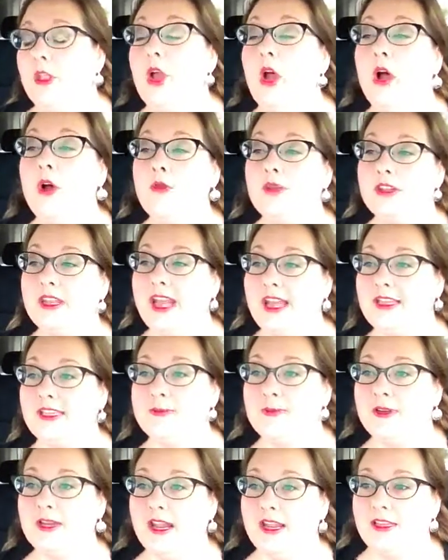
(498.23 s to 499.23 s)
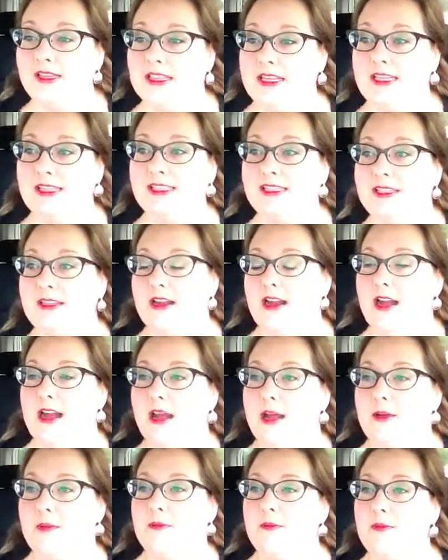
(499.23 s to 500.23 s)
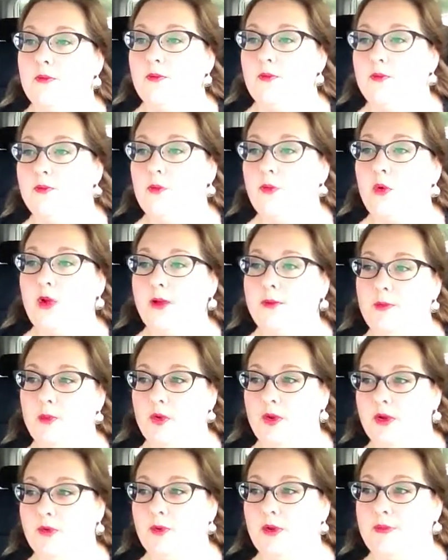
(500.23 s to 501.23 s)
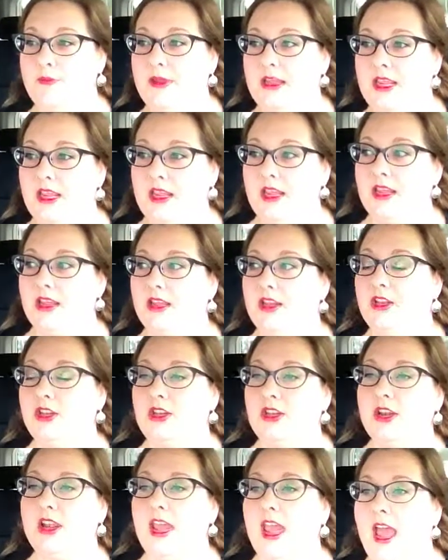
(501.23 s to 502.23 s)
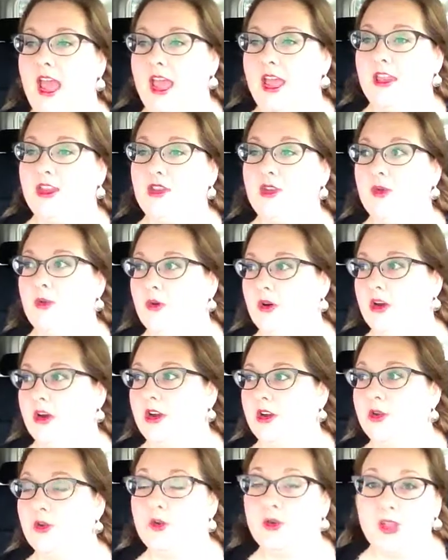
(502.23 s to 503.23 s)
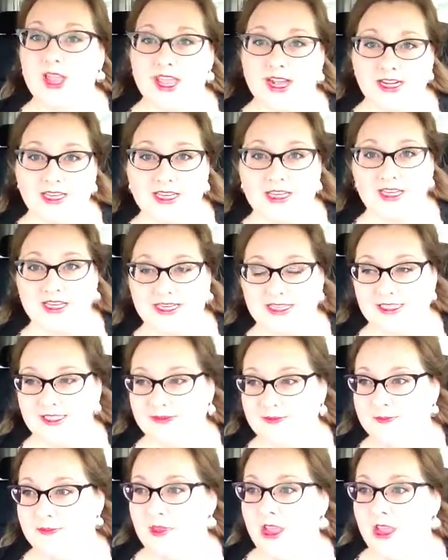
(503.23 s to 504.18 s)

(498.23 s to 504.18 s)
Oh, last but not least, one more would be look at your Google Analytics.